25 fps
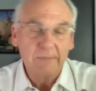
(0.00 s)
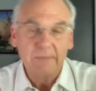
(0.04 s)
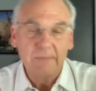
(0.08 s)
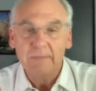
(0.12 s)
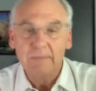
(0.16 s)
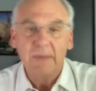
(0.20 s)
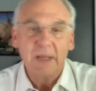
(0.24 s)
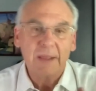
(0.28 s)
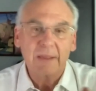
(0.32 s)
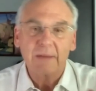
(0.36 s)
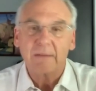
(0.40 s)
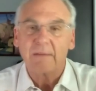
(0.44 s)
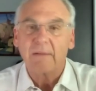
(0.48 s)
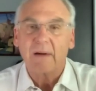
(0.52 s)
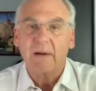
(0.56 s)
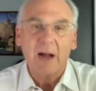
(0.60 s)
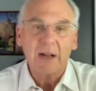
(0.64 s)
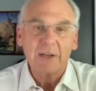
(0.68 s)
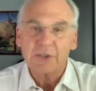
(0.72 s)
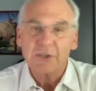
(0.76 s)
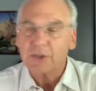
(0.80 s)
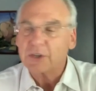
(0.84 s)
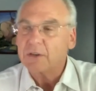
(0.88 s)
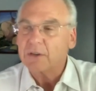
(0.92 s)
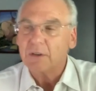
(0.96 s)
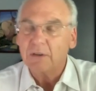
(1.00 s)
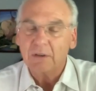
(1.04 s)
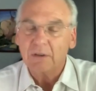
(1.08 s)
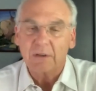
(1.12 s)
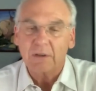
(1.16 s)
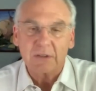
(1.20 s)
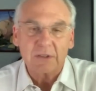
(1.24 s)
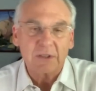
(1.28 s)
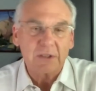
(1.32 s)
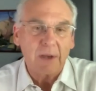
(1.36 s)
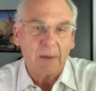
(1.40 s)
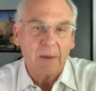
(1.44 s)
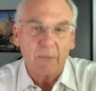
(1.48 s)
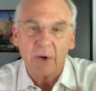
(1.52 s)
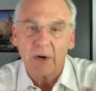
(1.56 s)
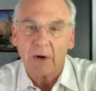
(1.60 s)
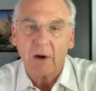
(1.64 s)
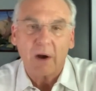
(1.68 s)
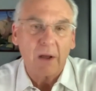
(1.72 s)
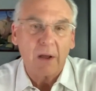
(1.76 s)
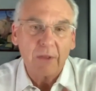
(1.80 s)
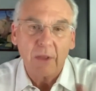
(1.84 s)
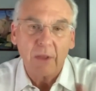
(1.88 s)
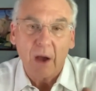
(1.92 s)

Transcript: mythological or somewhat